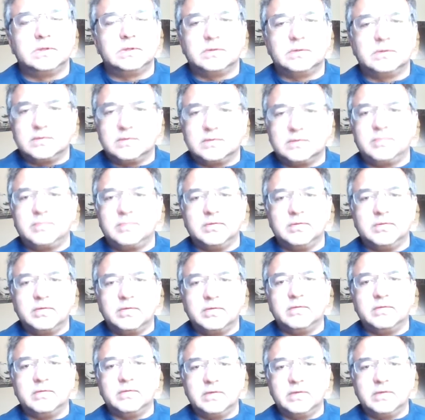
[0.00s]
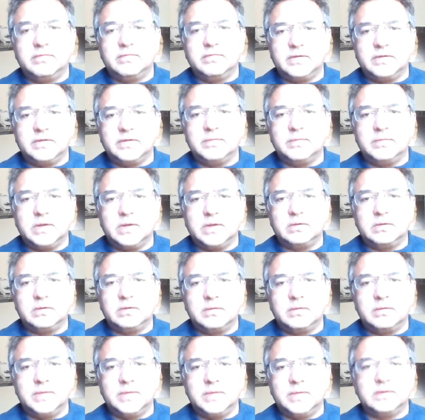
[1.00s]
There's something very, very fundamental
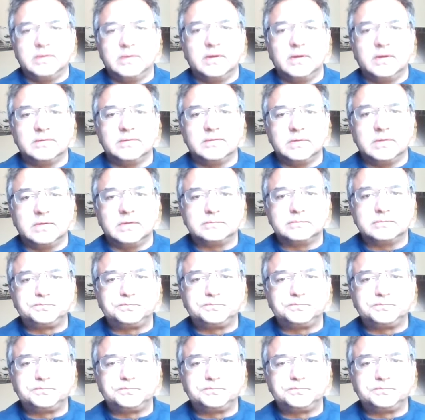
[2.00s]
about Dasein.